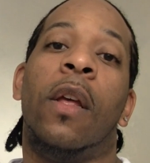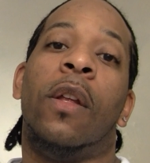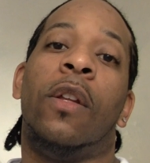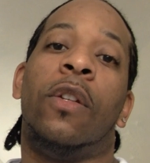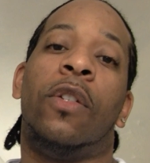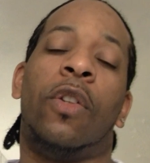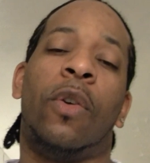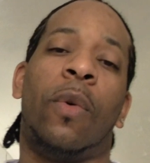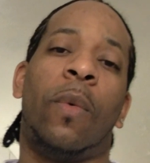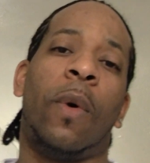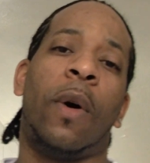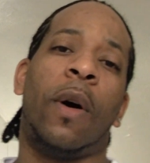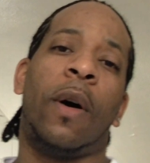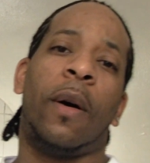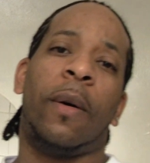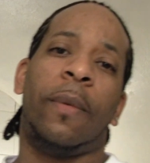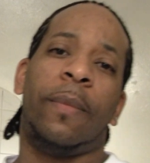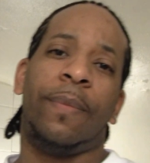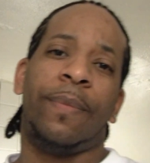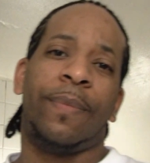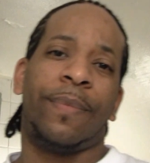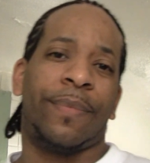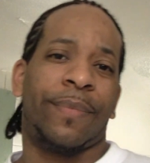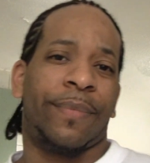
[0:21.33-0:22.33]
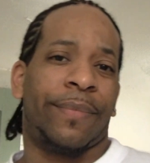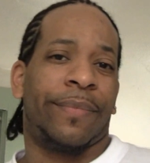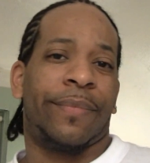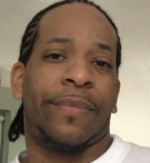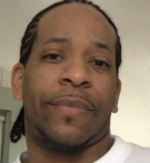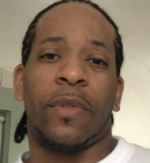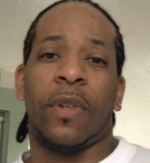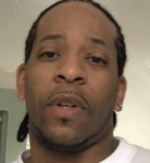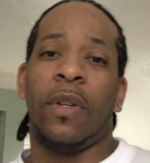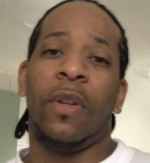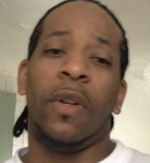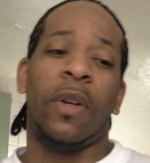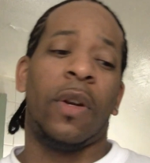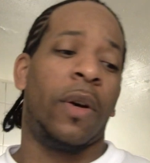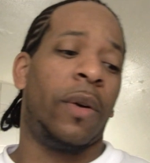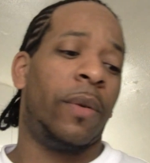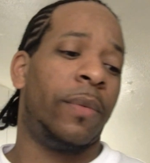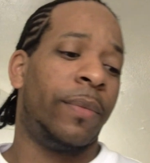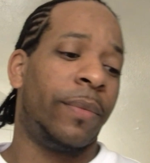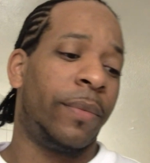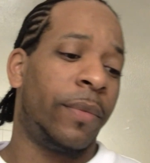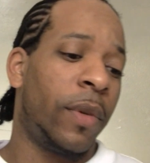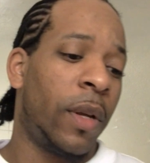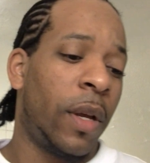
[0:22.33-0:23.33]
So, you know,
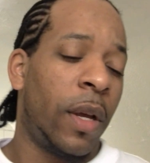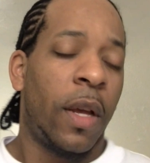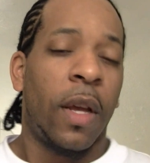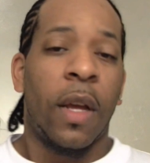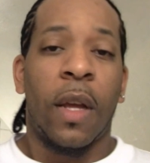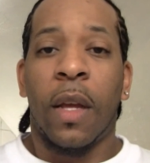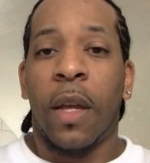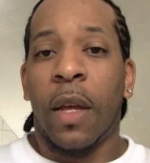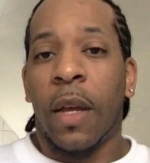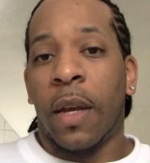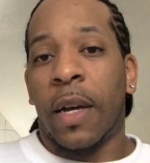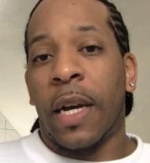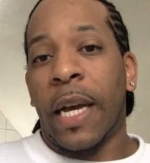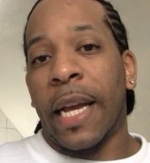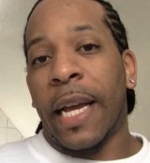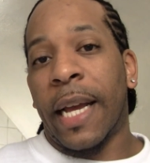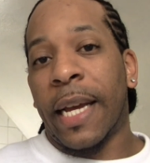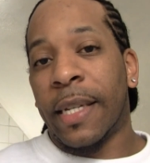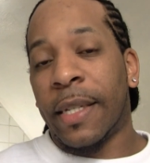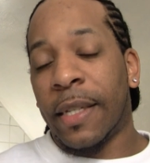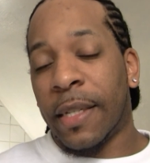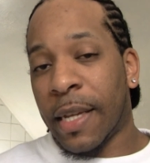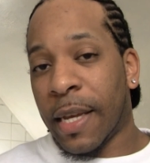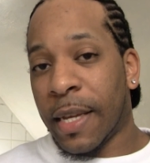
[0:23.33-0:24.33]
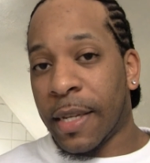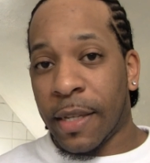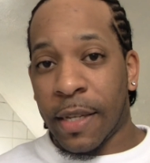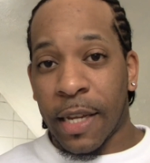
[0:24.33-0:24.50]
like I said,